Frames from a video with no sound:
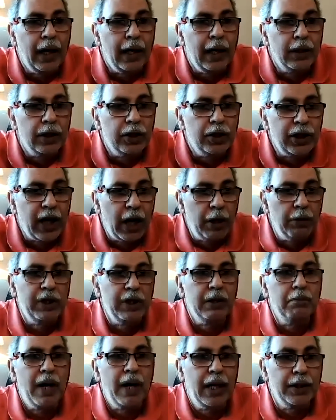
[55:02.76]
the
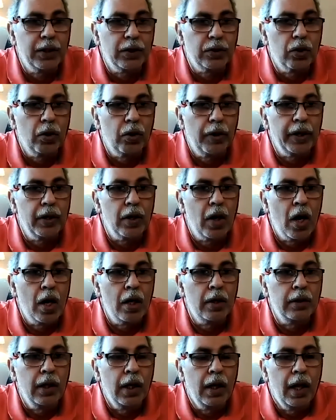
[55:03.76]
shouting match is going
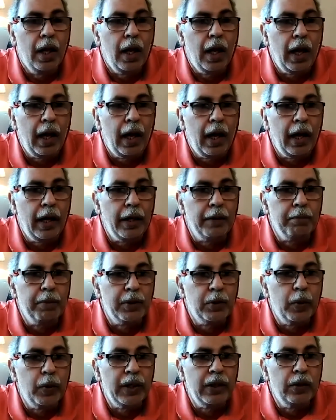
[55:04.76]
on
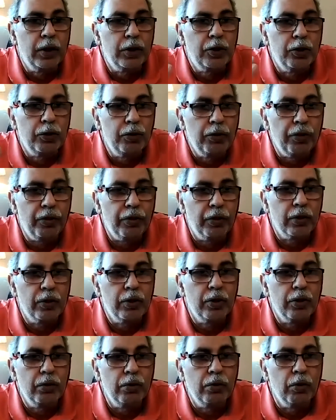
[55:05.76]
between the
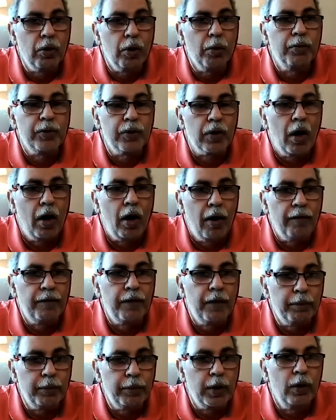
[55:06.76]
two groups of
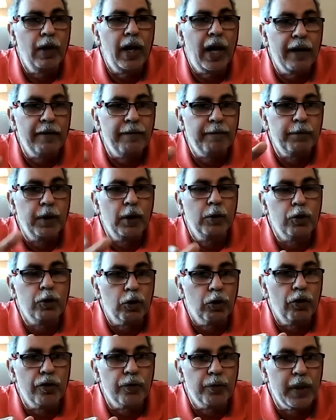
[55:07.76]
pro-life,
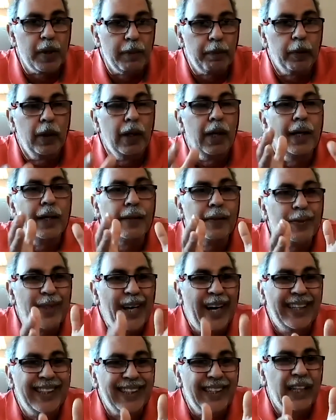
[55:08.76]
pro-choice people.
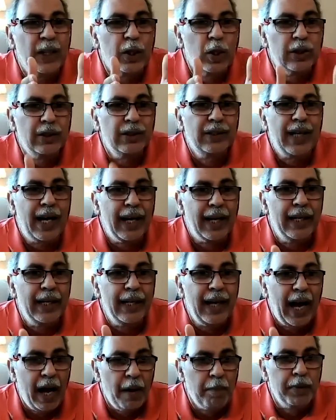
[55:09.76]
That
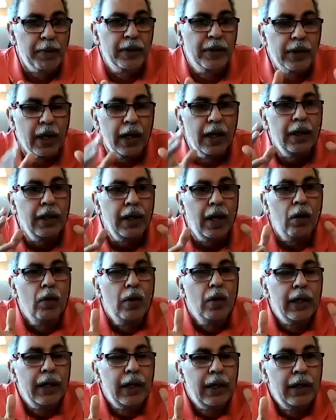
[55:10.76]
exactly happened. Now,
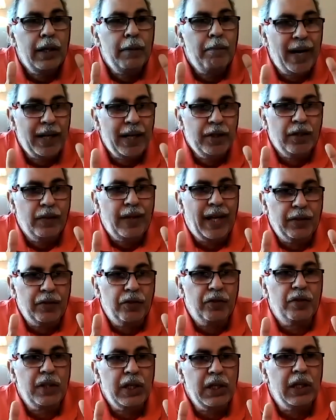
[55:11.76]
imagine that
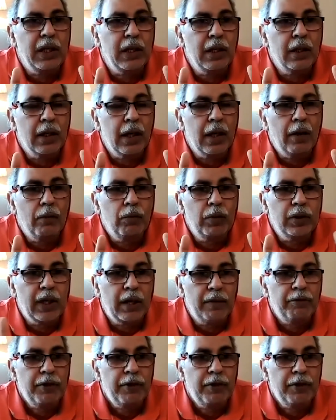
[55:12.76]
scene, which I've...